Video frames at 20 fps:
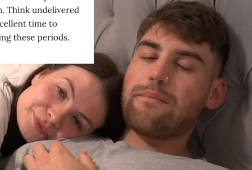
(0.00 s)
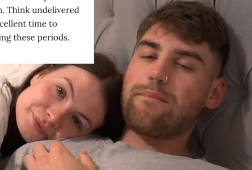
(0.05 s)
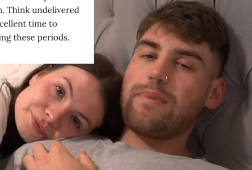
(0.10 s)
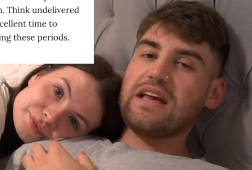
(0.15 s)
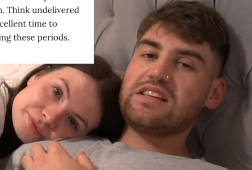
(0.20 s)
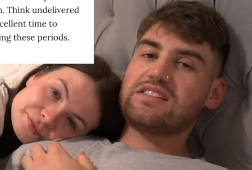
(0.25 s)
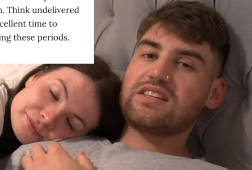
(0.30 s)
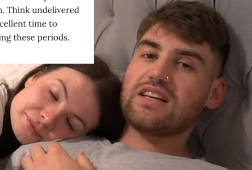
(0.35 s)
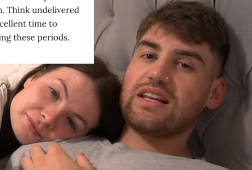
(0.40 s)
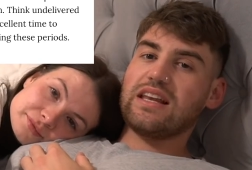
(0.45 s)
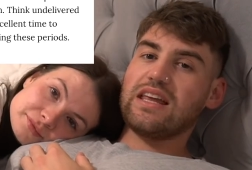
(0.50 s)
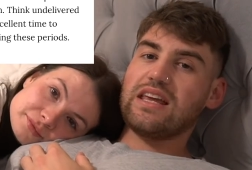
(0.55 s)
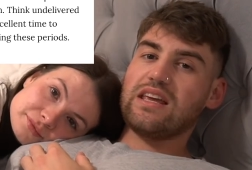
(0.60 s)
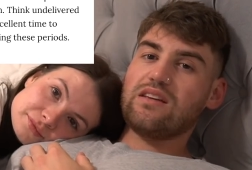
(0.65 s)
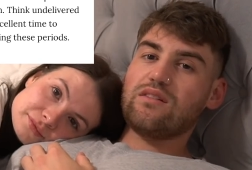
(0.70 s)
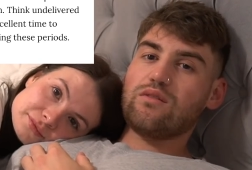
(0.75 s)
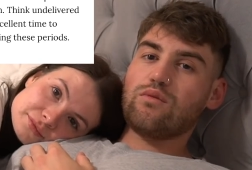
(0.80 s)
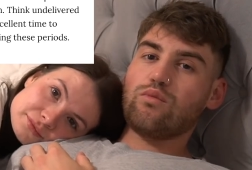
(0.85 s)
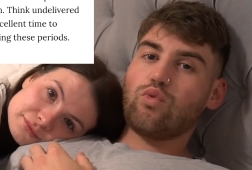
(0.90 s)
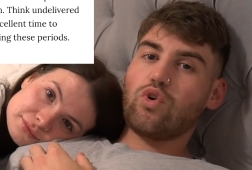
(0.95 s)

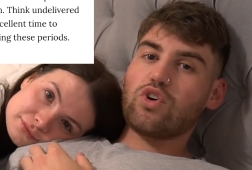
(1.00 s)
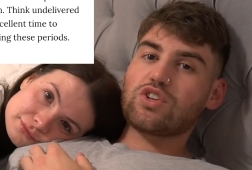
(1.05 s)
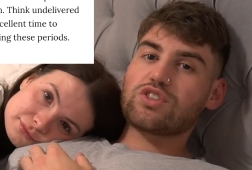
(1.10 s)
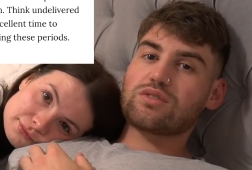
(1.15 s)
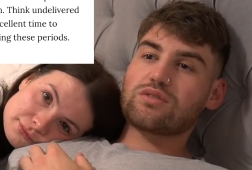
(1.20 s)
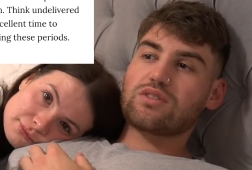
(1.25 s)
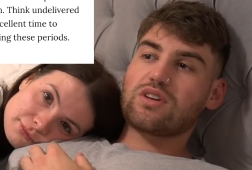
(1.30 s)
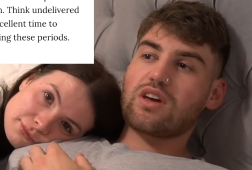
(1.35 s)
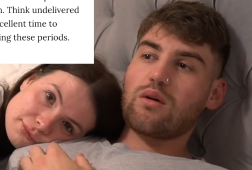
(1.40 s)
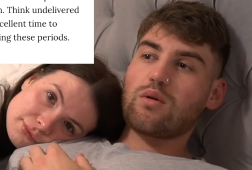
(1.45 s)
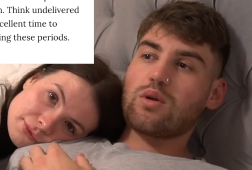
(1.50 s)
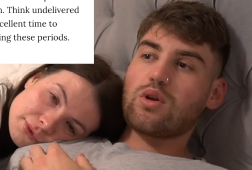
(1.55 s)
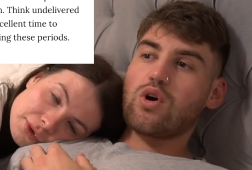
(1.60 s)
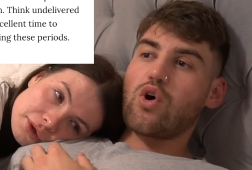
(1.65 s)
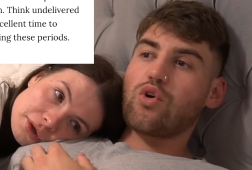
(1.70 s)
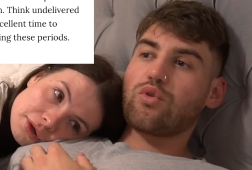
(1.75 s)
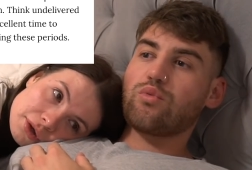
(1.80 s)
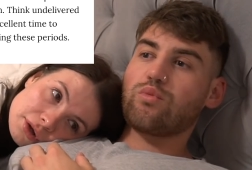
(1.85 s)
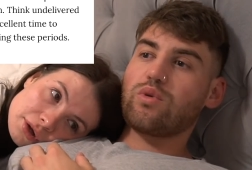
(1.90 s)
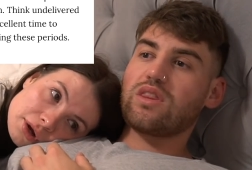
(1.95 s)
Speaker 1: basically, what's going
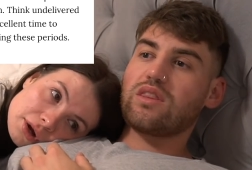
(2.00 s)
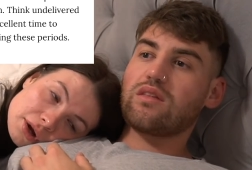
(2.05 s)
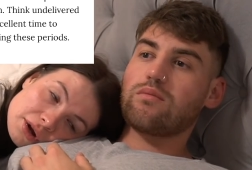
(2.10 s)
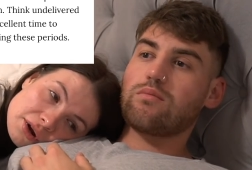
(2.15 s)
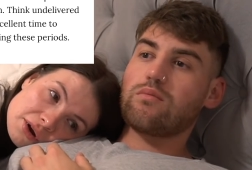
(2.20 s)
on with the